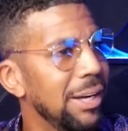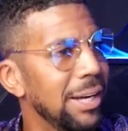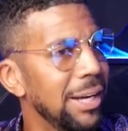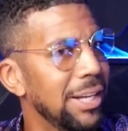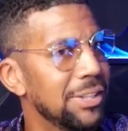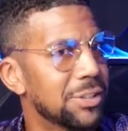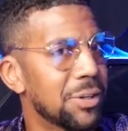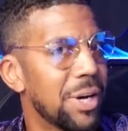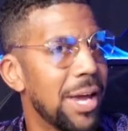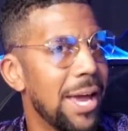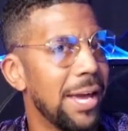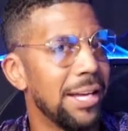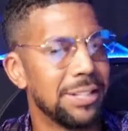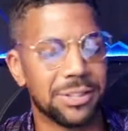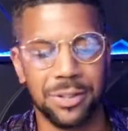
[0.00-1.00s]
It's gonna
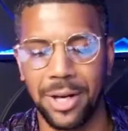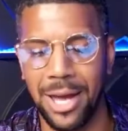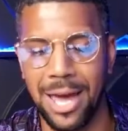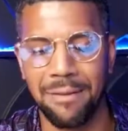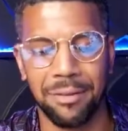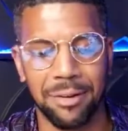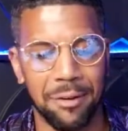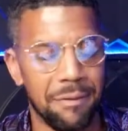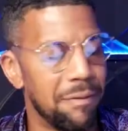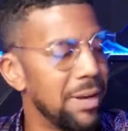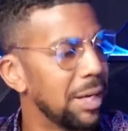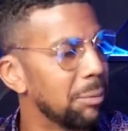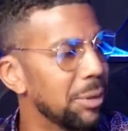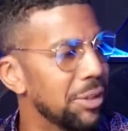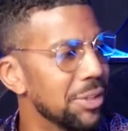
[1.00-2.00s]
it's gonna have an
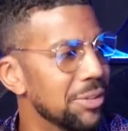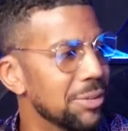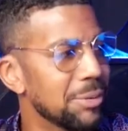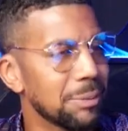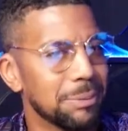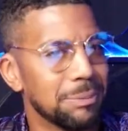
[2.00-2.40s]
effect because,